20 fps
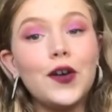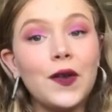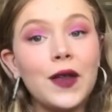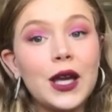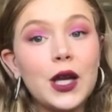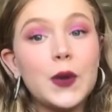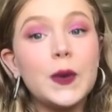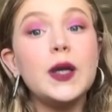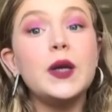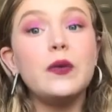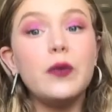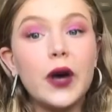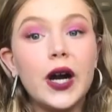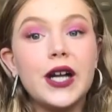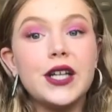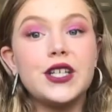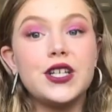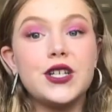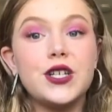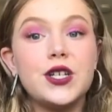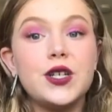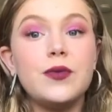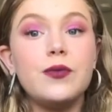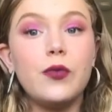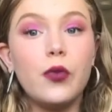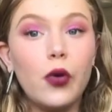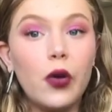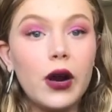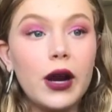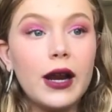like, we want to do
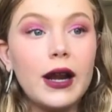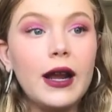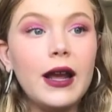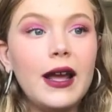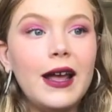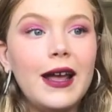more.